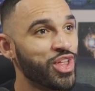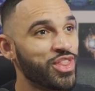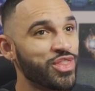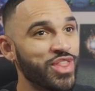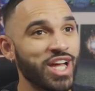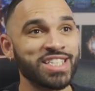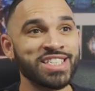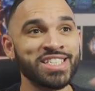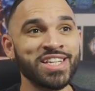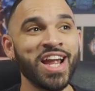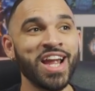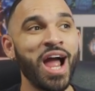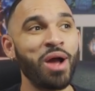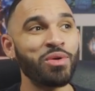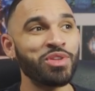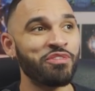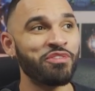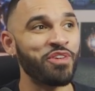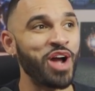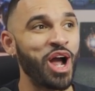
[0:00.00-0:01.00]
That's the guy
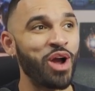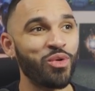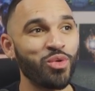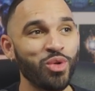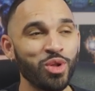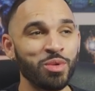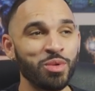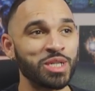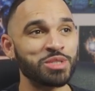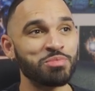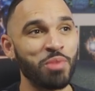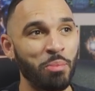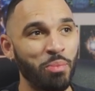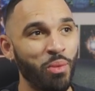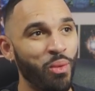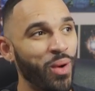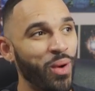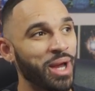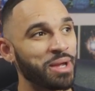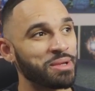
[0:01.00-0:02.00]
with the fire roller. That's my
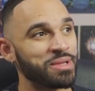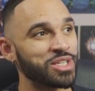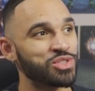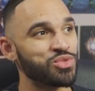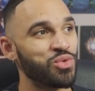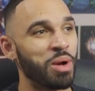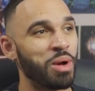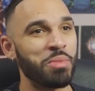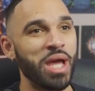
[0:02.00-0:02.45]
boy. That's who I